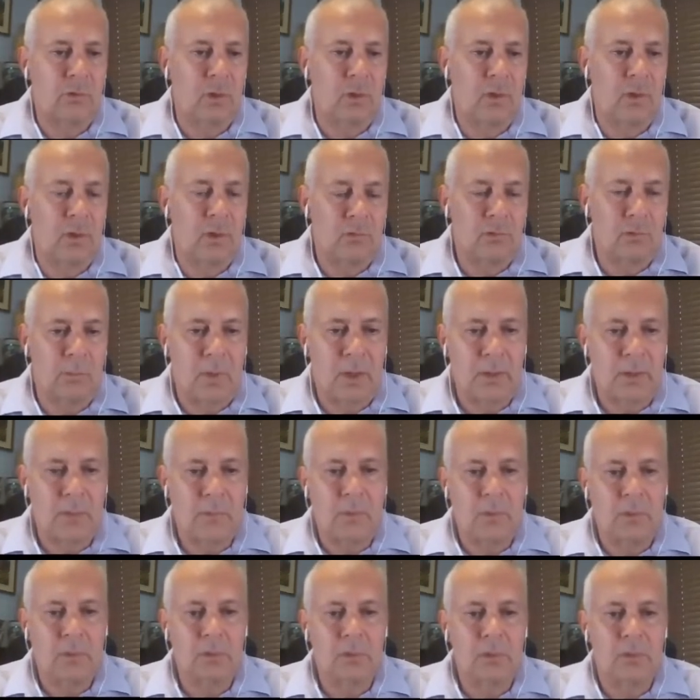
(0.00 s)
He's a mine
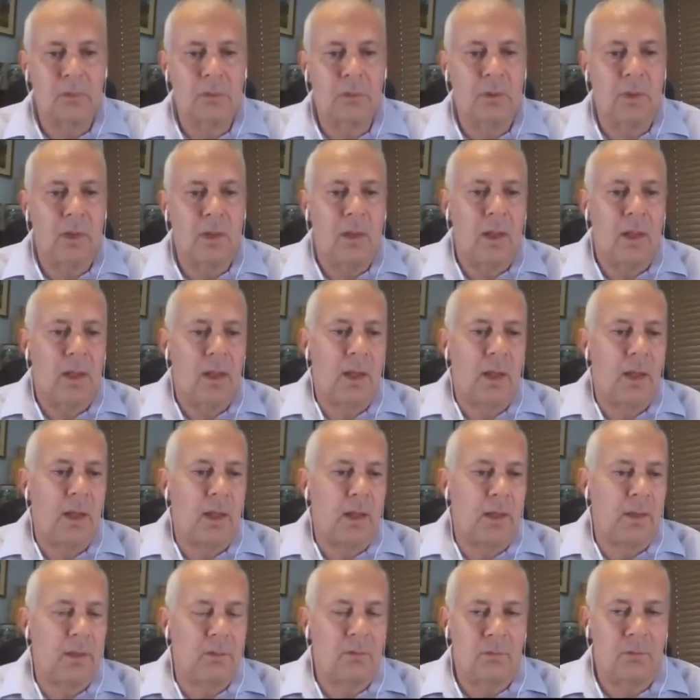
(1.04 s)
builder.
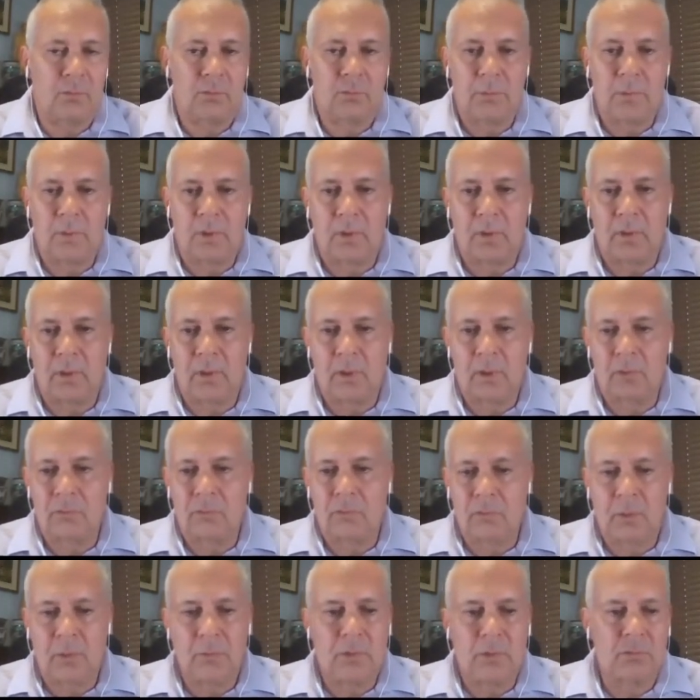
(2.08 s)
He's been an
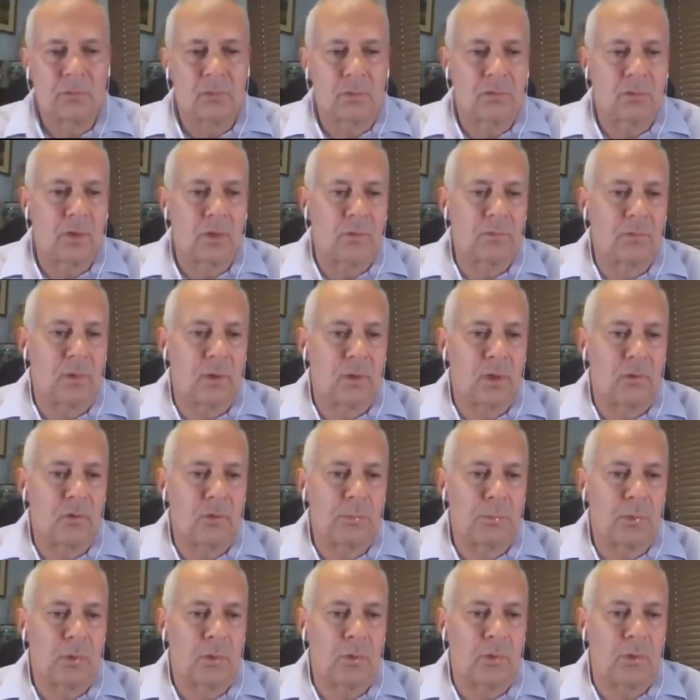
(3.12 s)
extremely successful
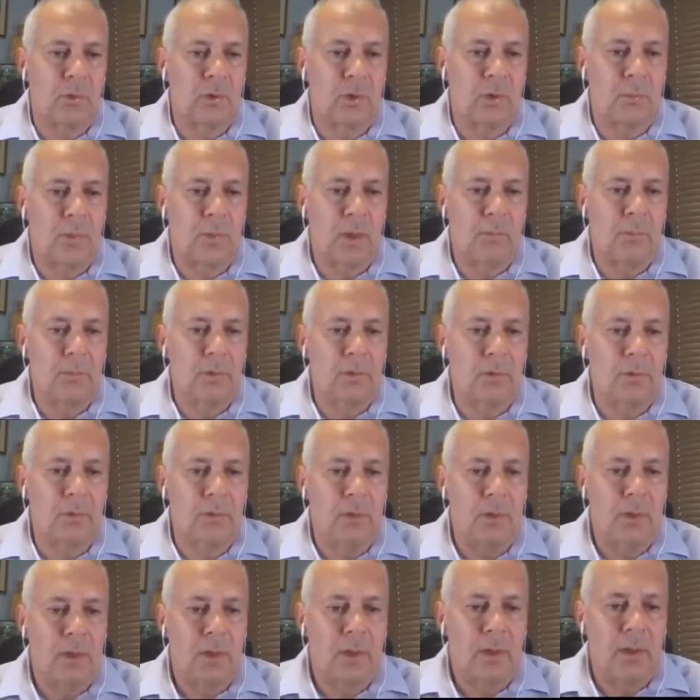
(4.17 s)
entrepreneur and mine
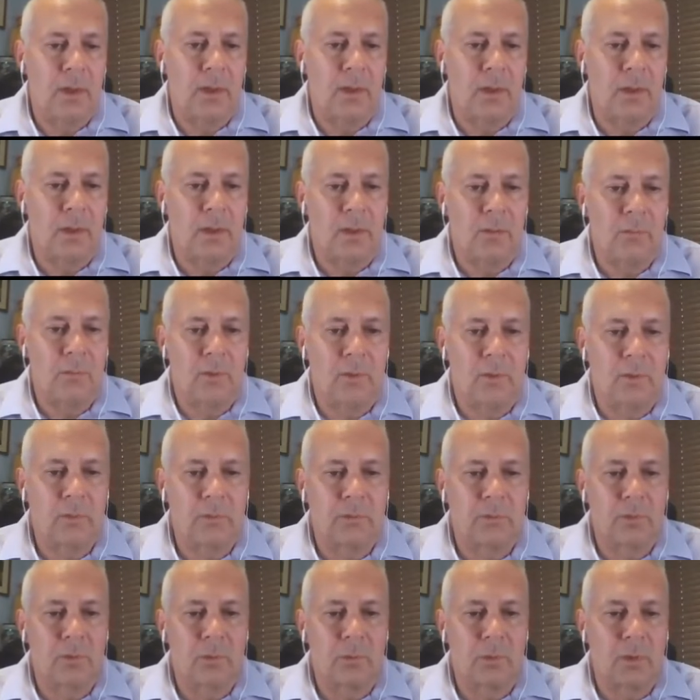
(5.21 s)
builder. with
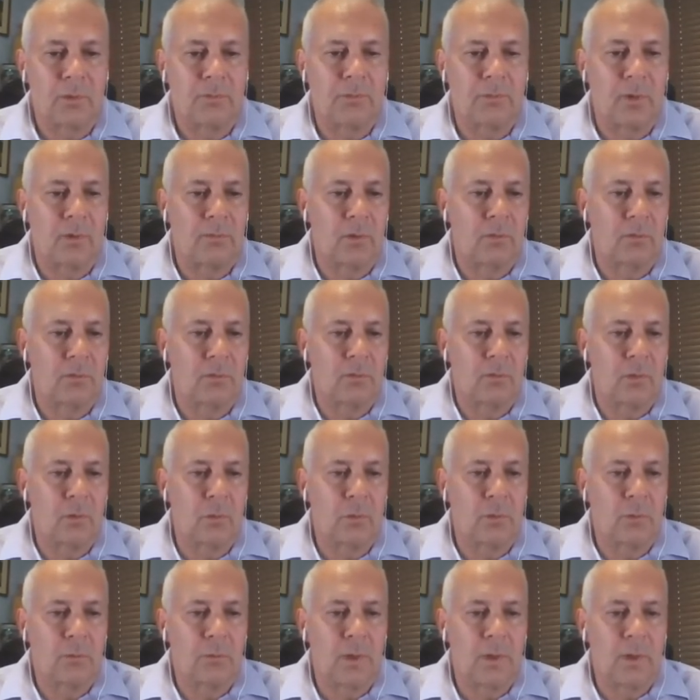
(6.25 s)
over 25 years of
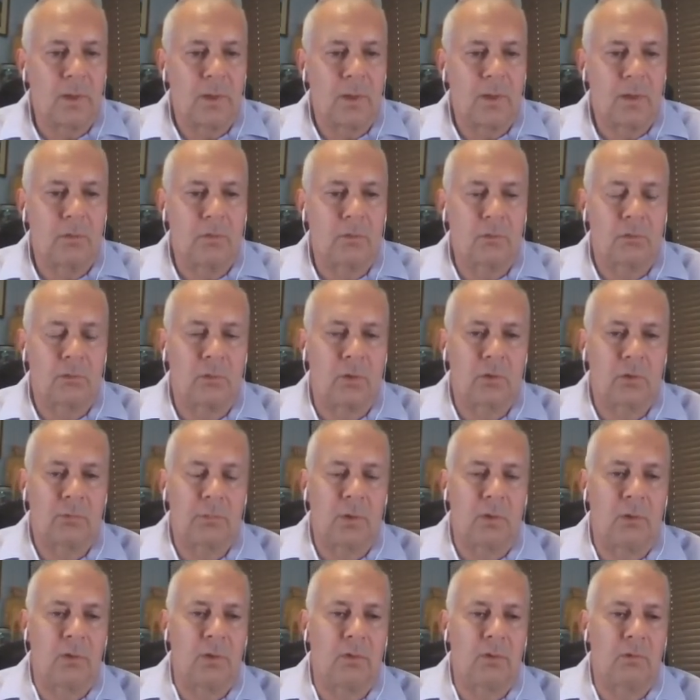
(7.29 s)
global mining industry
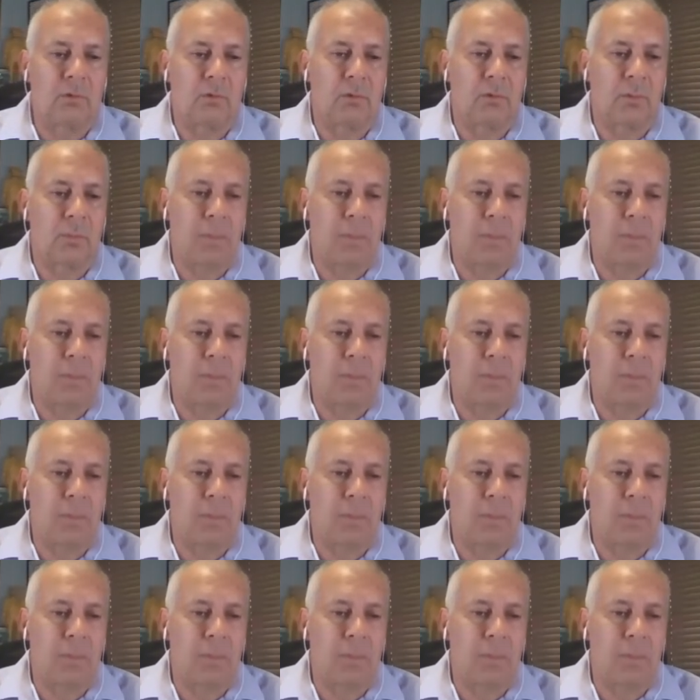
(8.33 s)
experience.